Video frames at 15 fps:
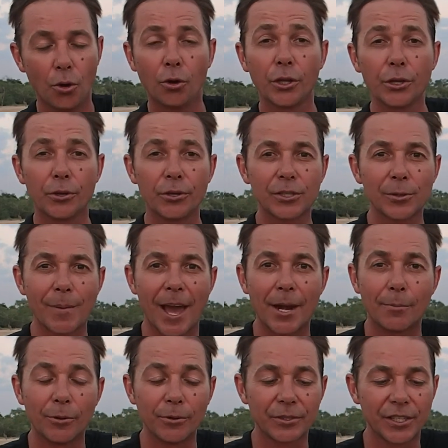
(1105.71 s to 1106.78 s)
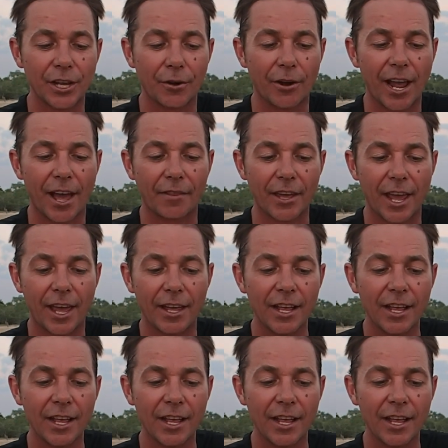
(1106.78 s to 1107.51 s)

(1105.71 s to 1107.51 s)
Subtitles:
all the awesome animals that are out there,